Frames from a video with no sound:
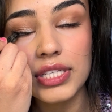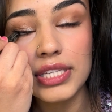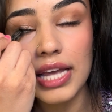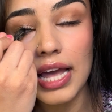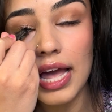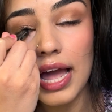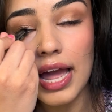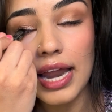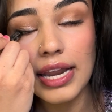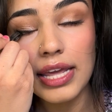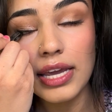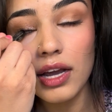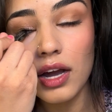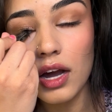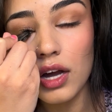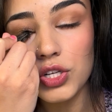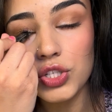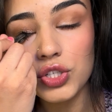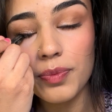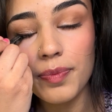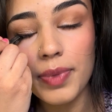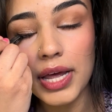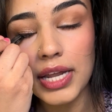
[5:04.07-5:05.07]
get any
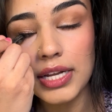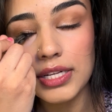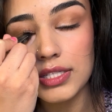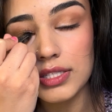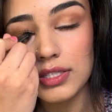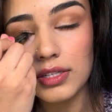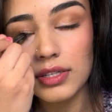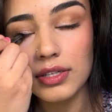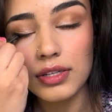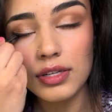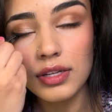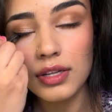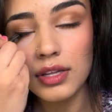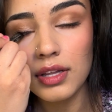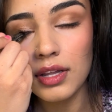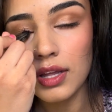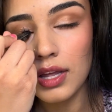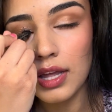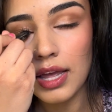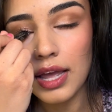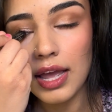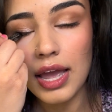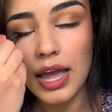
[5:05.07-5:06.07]
kajal pencil,
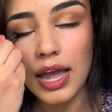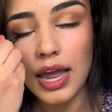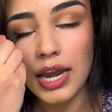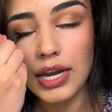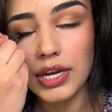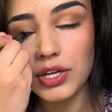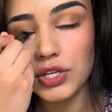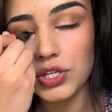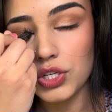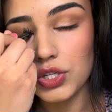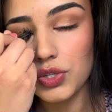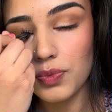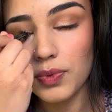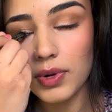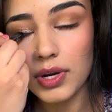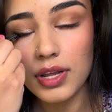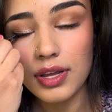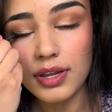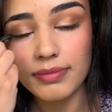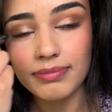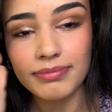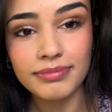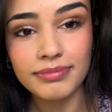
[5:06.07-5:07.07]
and you just want to